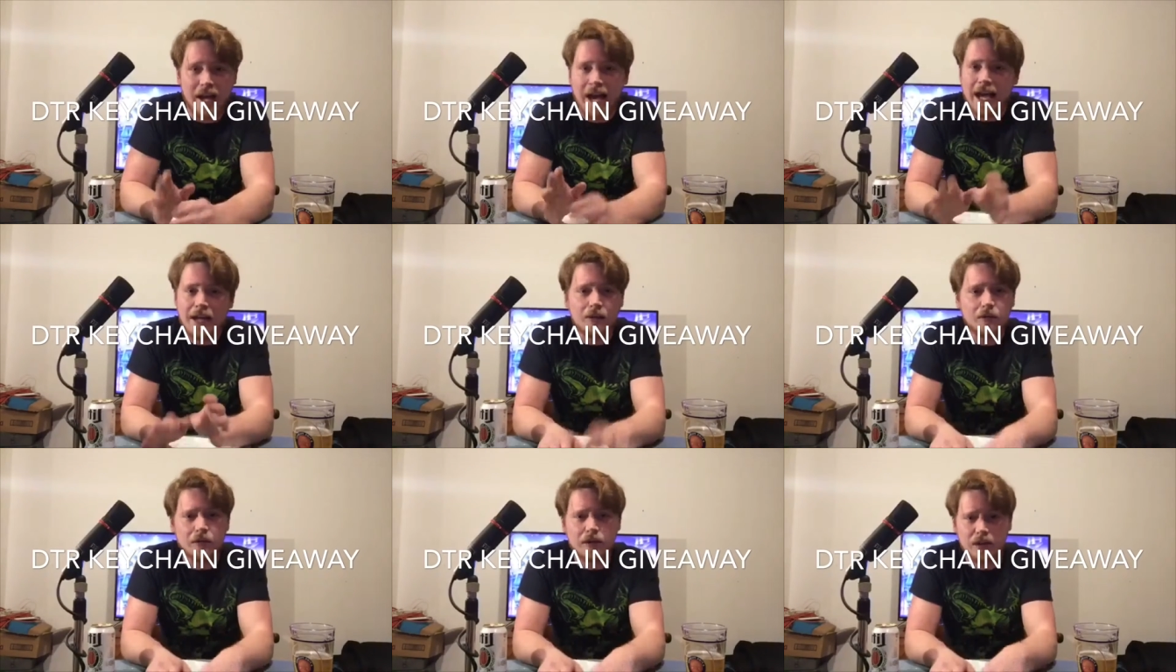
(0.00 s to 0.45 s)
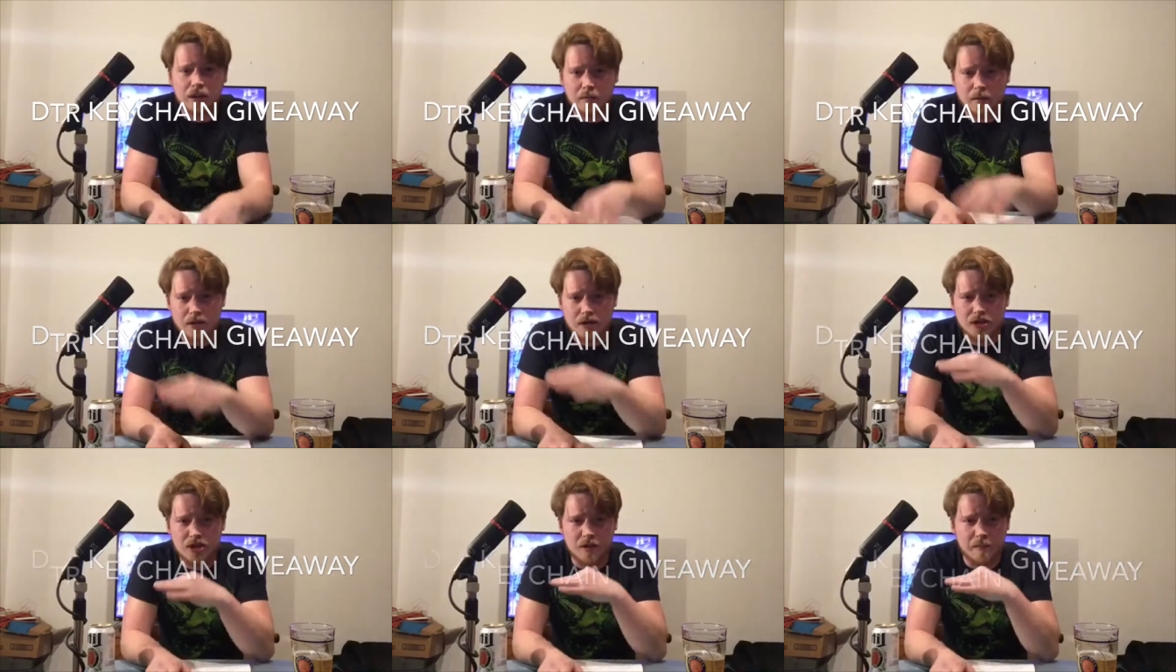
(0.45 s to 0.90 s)
I don't care
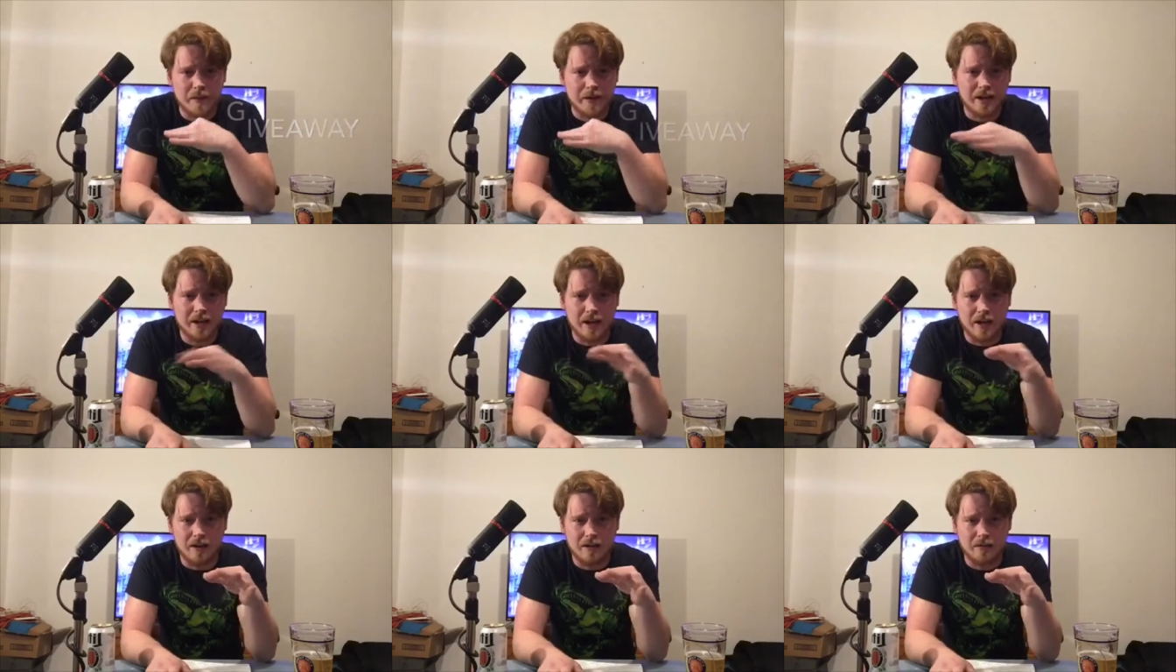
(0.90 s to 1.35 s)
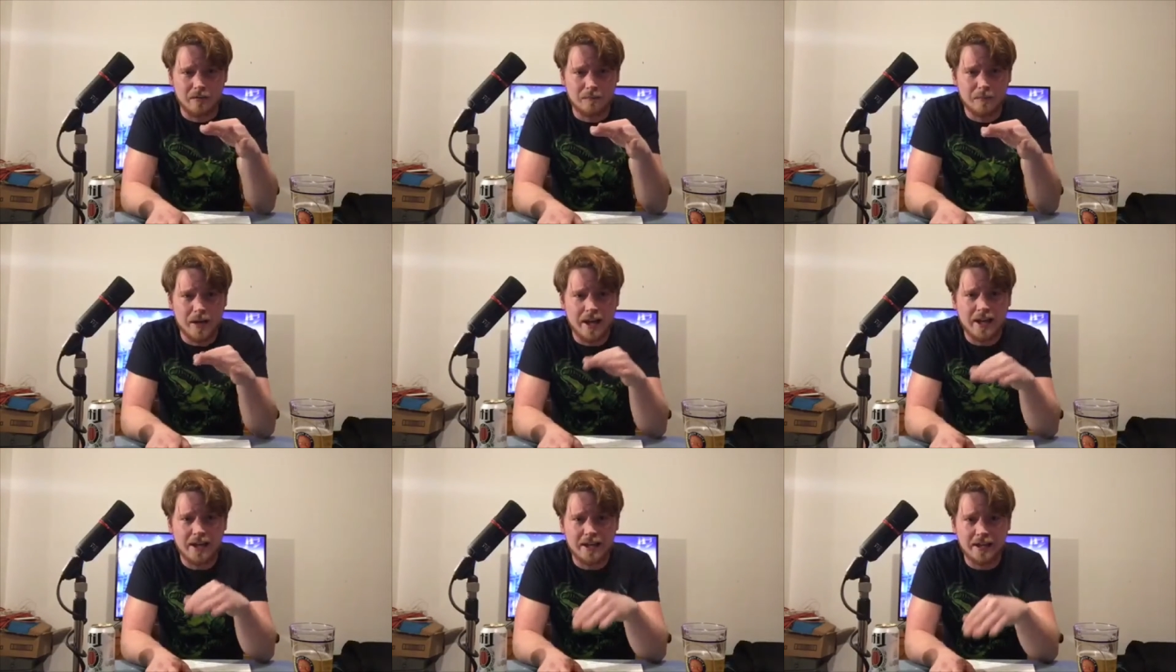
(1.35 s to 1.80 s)
about shipping. I'll
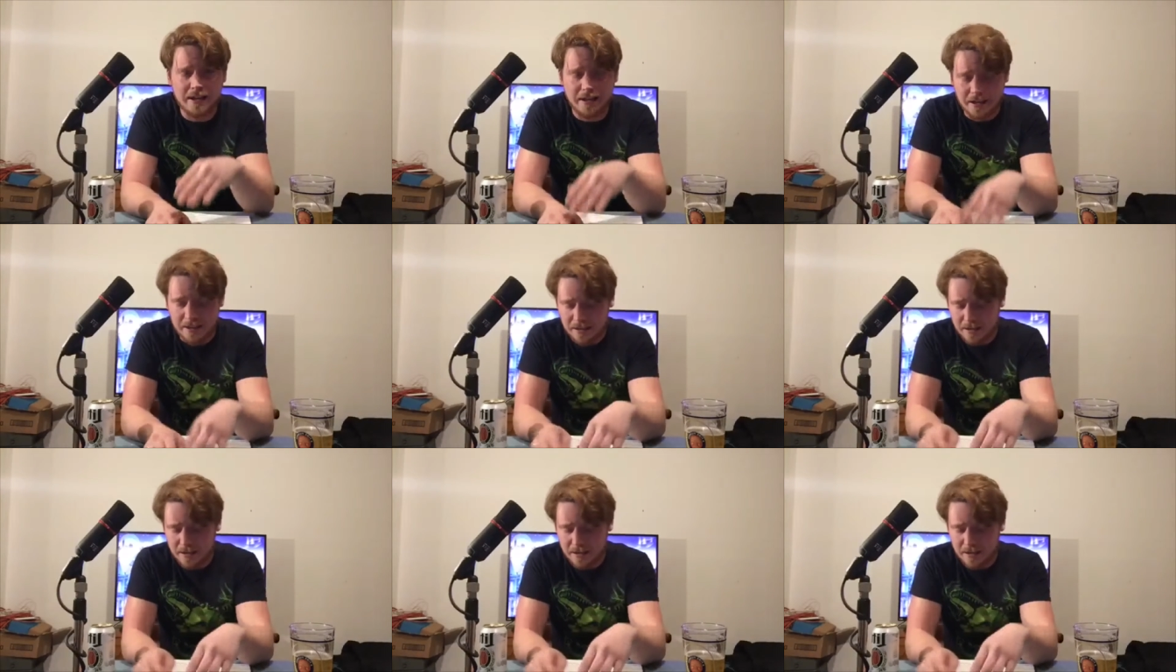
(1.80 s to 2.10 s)
pay it.